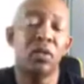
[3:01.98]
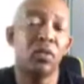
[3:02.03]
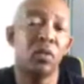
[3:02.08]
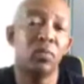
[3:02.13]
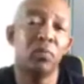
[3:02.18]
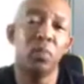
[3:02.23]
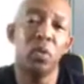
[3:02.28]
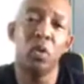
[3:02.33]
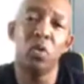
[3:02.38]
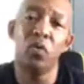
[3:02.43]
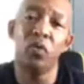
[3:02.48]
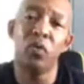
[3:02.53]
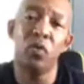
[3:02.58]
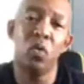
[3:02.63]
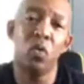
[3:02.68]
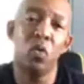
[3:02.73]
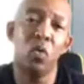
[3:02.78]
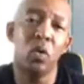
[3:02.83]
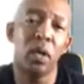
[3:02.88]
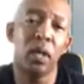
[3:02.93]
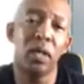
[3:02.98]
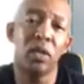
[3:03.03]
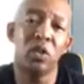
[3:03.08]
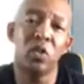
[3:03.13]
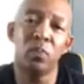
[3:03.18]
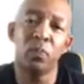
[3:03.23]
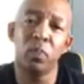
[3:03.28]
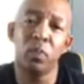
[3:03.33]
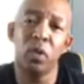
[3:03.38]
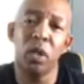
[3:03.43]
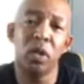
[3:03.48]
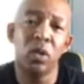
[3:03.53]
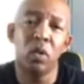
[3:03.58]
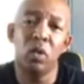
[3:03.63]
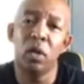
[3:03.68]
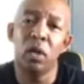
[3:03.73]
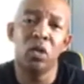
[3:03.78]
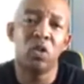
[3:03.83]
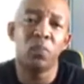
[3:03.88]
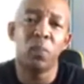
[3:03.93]
beautiful,
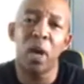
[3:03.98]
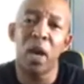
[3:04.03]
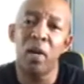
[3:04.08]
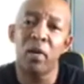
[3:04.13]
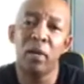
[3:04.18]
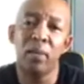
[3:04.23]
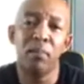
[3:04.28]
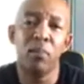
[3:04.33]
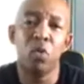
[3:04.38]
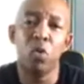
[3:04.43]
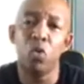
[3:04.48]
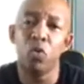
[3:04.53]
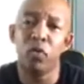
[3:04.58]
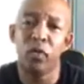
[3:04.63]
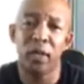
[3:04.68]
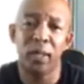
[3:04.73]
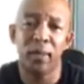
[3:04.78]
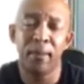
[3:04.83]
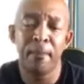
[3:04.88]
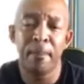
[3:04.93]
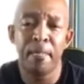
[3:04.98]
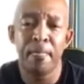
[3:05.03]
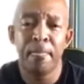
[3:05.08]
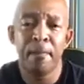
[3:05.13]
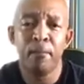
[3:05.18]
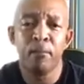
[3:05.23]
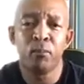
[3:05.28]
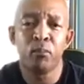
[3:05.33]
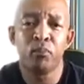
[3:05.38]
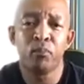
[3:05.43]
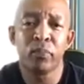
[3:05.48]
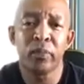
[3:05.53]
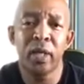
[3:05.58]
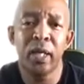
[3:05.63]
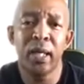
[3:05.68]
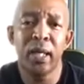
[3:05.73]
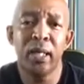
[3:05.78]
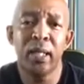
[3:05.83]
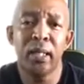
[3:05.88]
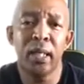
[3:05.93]
inspiring movie.
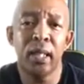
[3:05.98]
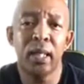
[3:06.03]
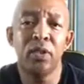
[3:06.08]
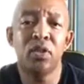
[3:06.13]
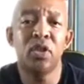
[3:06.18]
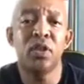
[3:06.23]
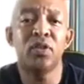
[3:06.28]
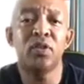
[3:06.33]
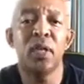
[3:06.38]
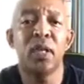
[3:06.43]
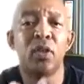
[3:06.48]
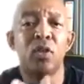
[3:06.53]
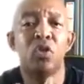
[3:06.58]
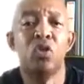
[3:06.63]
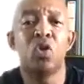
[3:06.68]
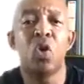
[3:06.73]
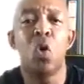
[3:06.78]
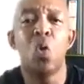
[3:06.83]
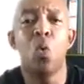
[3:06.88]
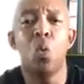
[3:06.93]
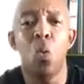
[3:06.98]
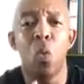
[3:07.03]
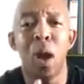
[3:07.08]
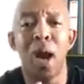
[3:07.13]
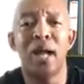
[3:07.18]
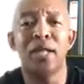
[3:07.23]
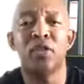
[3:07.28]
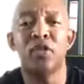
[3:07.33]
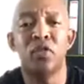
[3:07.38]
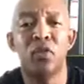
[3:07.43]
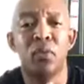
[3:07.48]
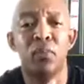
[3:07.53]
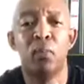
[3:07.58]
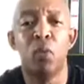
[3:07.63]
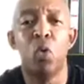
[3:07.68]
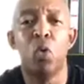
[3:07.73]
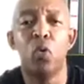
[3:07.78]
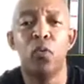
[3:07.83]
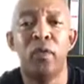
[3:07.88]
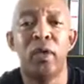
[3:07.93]
And it just, don't watch the
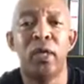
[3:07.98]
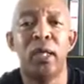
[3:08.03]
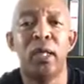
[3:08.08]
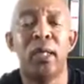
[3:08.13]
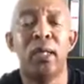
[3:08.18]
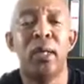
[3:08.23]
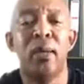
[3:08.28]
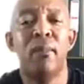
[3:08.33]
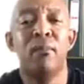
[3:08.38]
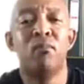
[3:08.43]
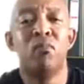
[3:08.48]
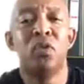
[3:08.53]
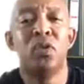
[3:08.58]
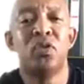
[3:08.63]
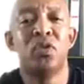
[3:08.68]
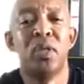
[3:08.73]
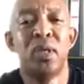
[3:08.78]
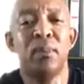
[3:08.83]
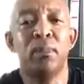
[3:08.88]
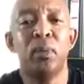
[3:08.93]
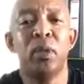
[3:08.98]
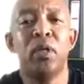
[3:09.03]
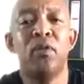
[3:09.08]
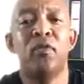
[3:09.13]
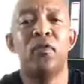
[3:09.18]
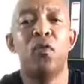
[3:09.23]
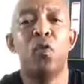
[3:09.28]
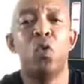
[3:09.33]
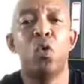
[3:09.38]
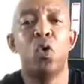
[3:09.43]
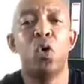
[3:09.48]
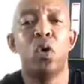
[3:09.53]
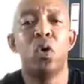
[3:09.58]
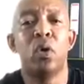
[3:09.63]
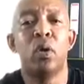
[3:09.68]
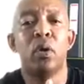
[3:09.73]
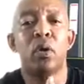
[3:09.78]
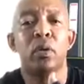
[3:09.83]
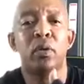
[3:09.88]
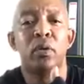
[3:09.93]
movie simply for
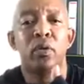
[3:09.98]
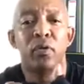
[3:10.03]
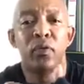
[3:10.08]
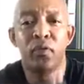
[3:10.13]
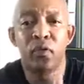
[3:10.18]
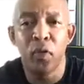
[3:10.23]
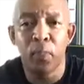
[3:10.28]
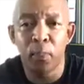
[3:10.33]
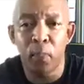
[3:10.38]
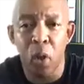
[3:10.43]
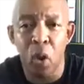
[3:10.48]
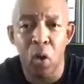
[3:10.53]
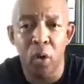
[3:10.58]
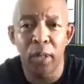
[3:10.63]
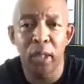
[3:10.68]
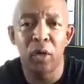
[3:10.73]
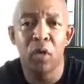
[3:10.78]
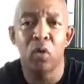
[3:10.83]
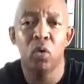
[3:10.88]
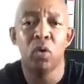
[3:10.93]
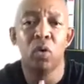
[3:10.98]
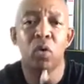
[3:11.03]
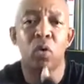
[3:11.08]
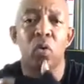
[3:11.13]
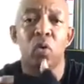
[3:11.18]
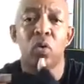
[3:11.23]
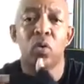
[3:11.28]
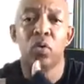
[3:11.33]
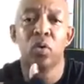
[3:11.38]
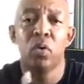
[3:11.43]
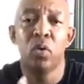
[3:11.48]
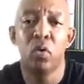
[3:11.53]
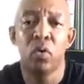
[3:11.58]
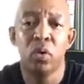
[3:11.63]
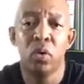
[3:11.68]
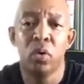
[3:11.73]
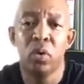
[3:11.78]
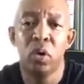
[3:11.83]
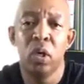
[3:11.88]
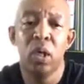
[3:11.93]
the football in it
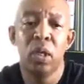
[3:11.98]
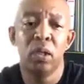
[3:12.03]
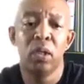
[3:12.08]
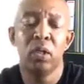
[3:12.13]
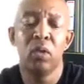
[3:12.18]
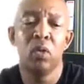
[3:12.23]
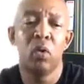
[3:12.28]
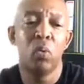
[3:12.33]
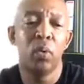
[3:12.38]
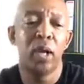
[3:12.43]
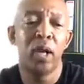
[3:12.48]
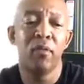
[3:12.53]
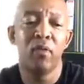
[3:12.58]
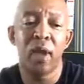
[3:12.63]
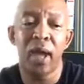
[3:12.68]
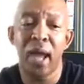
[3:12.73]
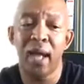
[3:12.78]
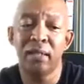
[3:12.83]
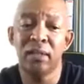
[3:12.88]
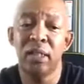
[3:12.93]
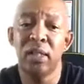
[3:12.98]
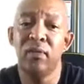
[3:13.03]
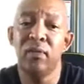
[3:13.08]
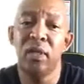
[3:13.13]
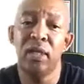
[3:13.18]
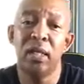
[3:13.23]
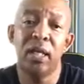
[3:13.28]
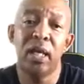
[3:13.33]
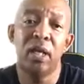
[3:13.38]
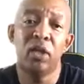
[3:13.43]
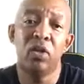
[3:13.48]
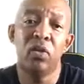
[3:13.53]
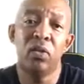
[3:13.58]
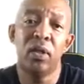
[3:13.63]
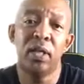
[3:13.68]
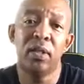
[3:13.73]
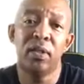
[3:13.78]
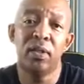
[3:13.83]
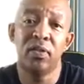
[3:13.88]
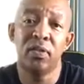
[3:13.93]
or whatever activity that you get
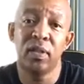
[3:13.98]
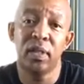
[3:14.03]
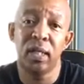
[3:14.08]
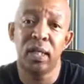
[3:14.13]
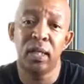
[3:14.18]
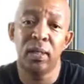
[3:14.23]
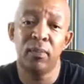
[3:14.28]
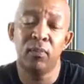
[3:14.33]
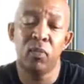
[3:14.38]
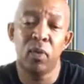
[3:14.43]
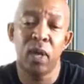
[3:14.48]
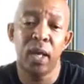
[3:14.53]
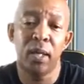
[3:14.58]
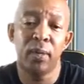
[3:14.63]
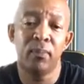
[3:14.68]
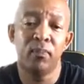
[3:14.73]
to see, right?